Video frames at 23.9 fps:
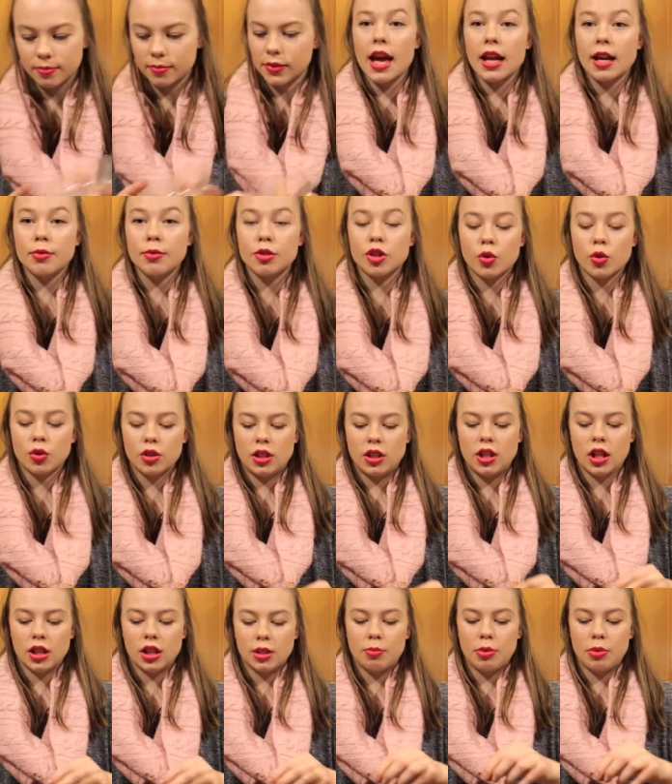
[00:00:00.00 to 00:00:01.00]
And I'm just going to
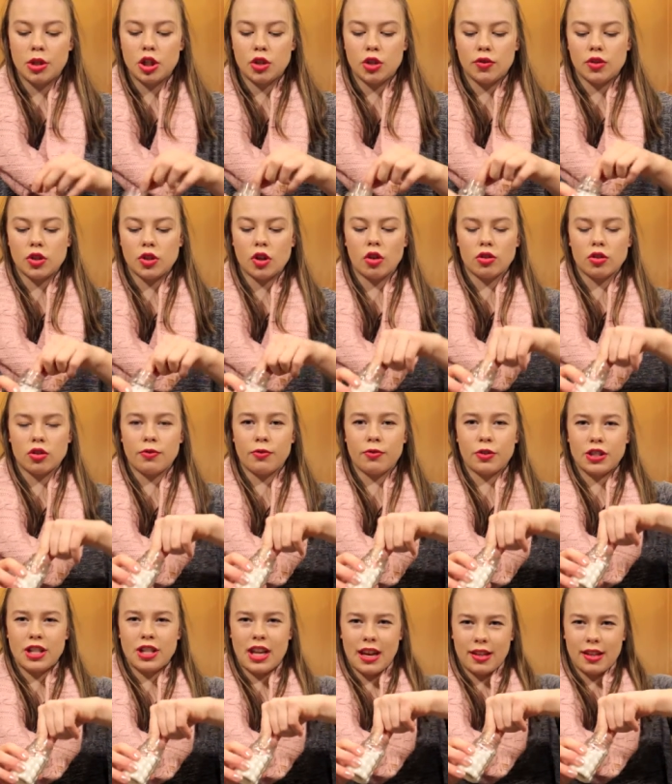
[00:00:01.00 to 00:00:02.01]
take a pinch of salt
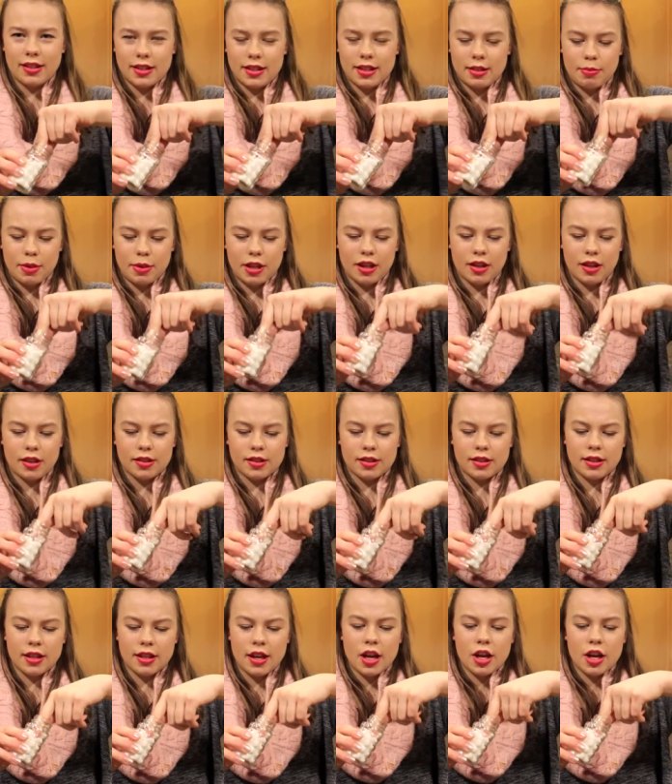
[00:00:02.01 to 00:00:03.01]
for taste
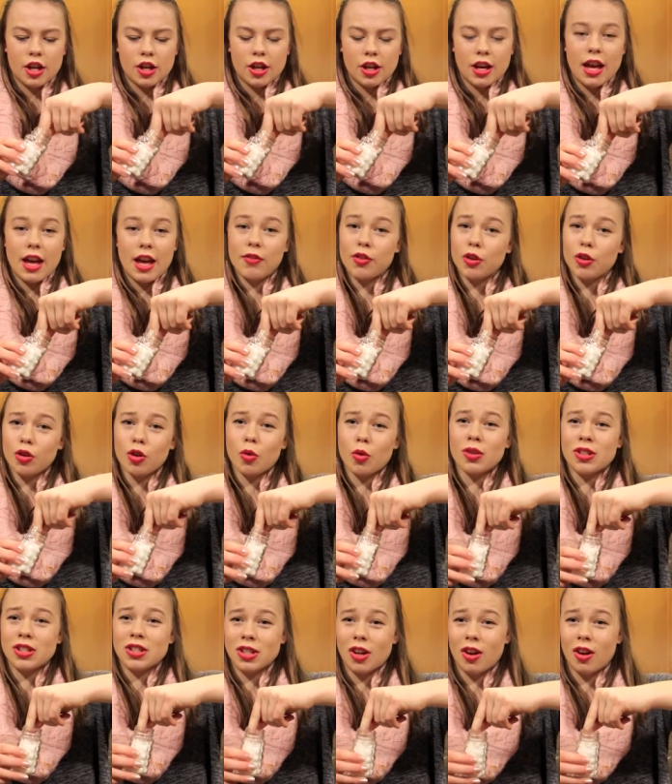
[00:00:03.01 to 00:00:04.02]
because if you don't know
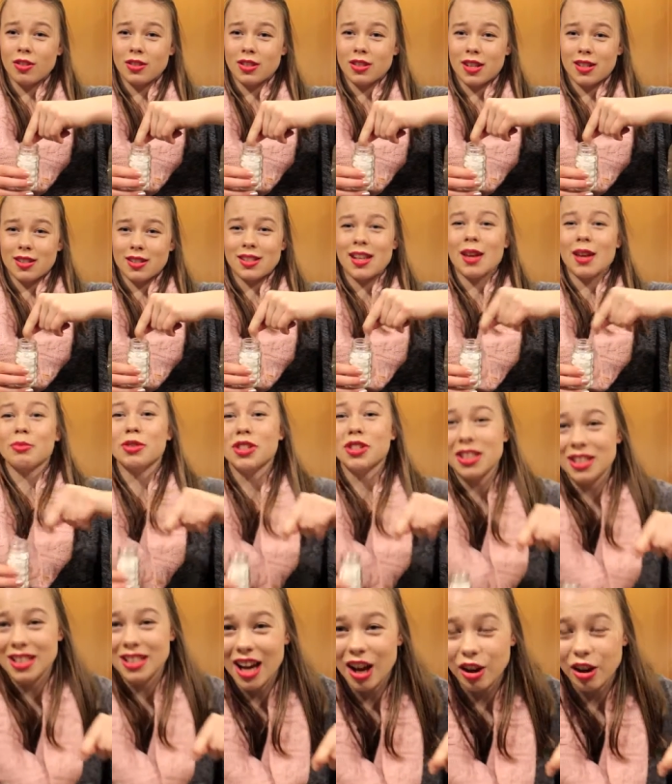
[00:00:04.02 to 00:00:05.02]
what salt does, I'm
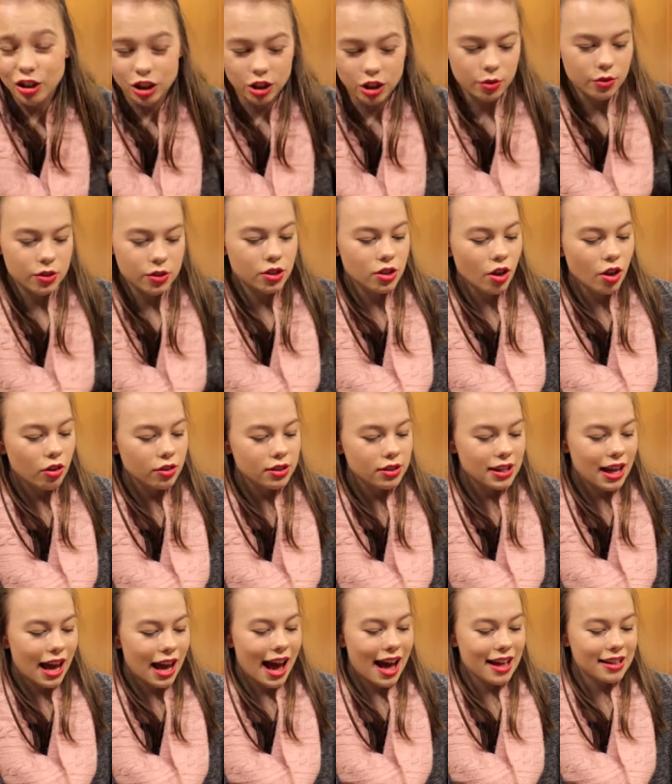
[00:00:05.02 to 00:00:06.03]
gonna tell you. Salt
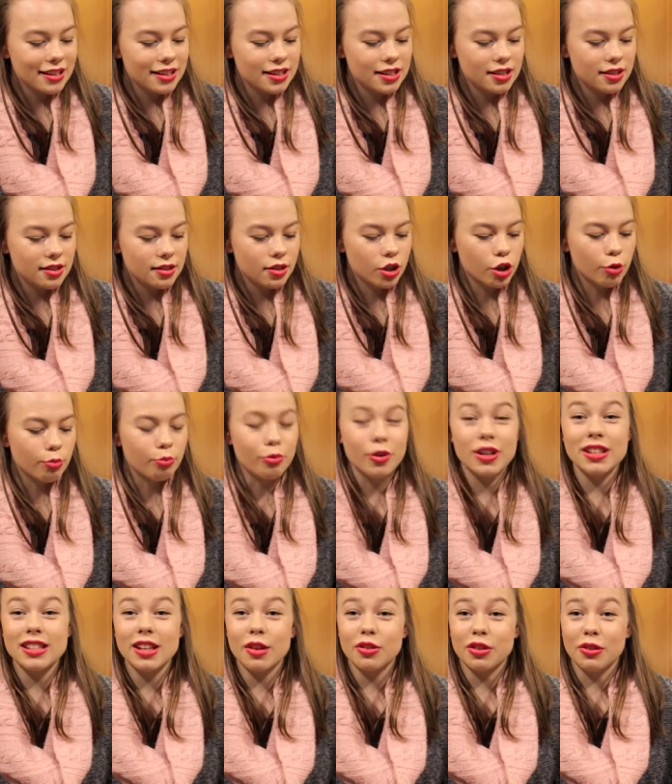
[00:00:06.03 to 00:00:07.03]
adds or
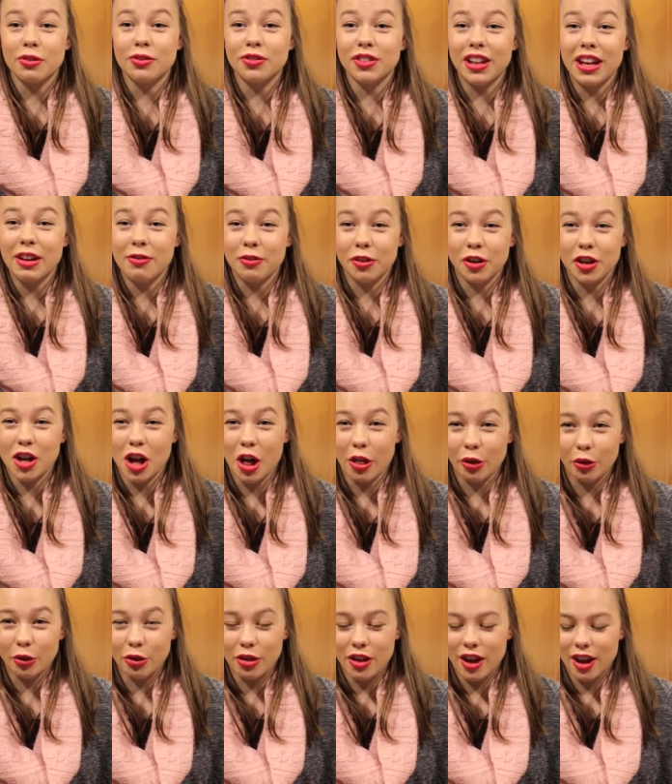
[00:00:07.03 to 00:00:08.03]
brings out the flavor in
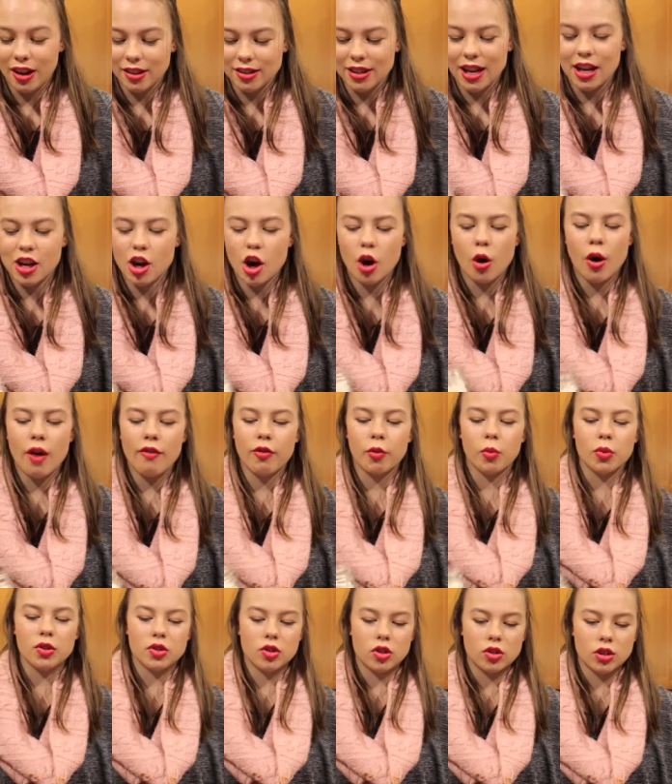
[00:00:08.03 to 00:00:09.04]
other things. I know
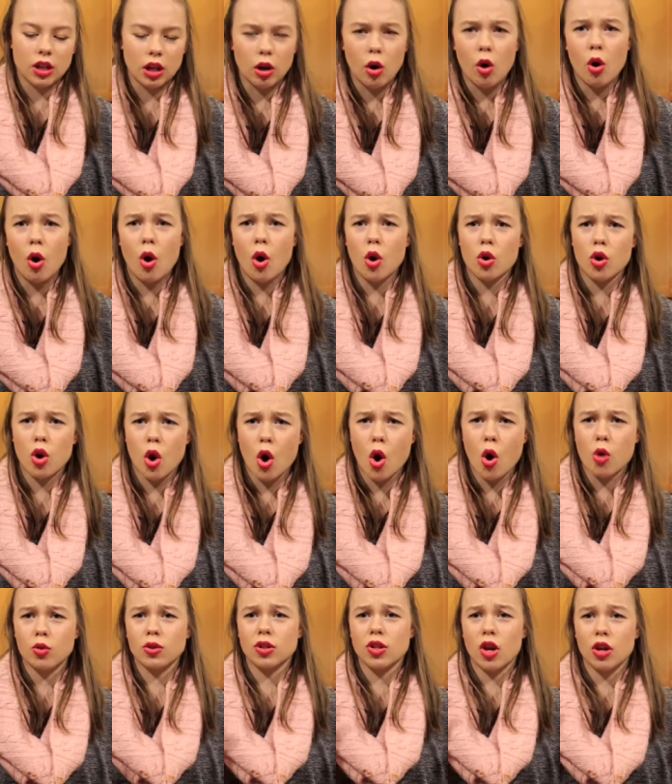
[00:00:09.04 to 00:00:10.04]
everyone's just like, oh
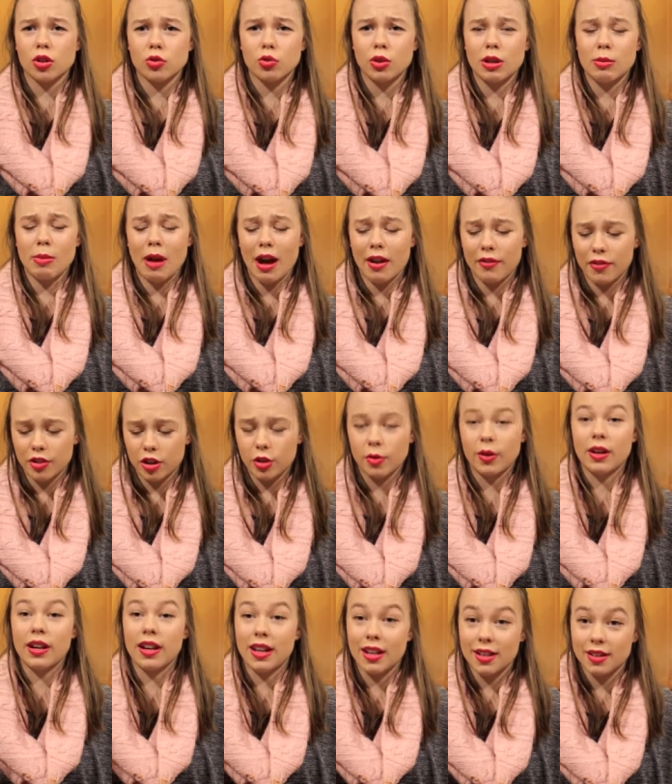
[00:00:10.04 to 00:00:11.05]
no, salt's really bad for you.
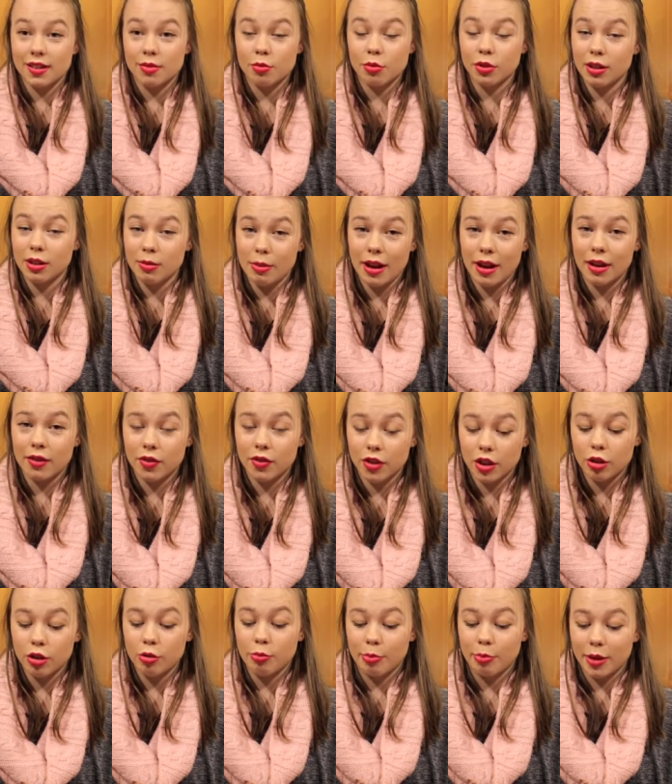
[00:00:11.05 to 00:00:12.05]
It is really bad for
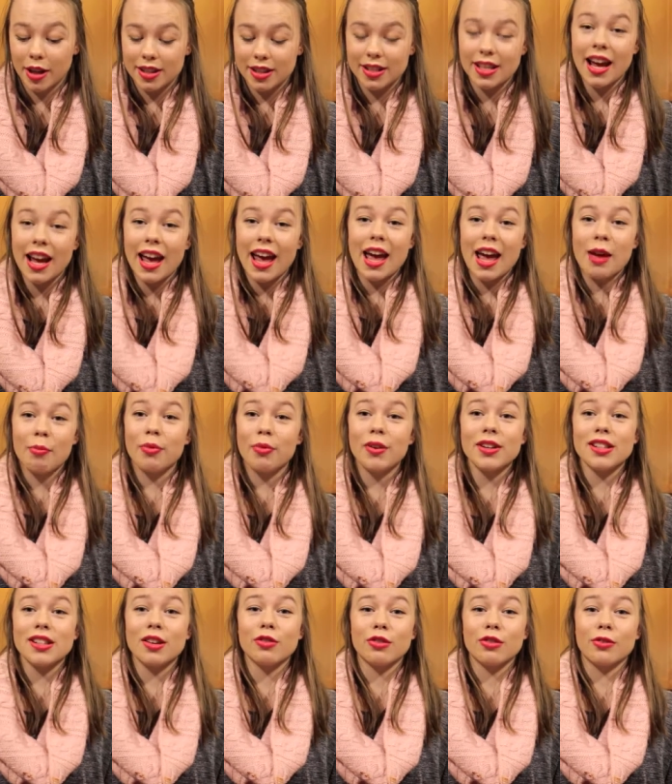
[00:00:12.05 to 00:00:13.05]
you, but it
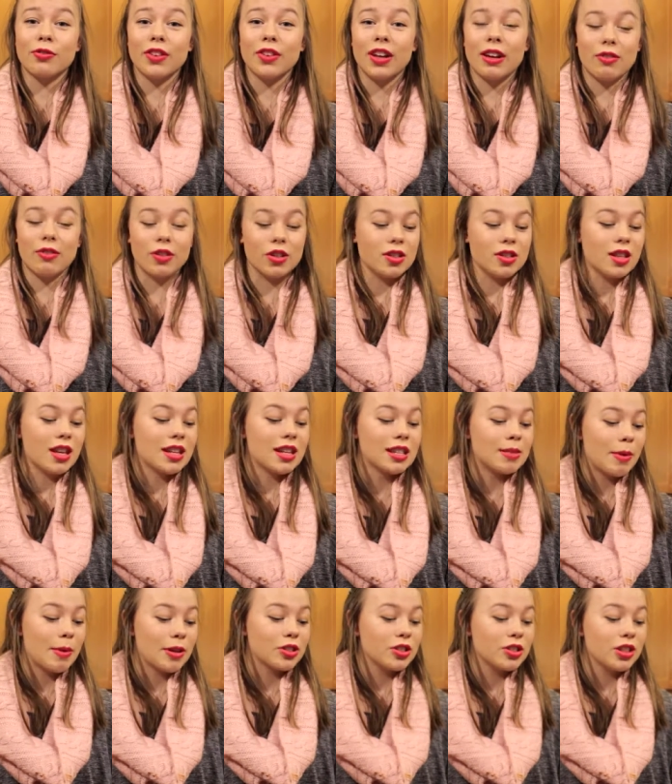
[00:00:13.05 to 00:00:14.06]
brings out the flavors, and
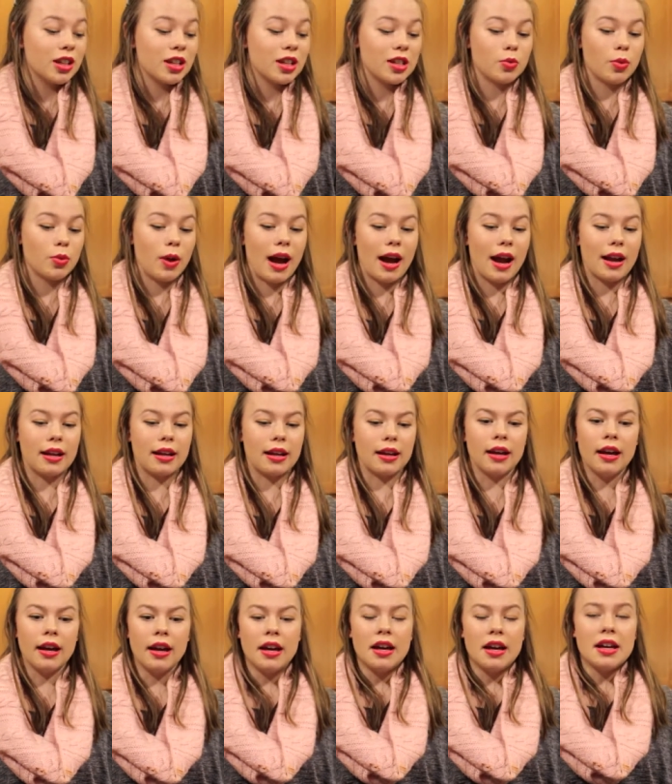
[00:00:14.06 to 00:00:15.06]
especially because we're adding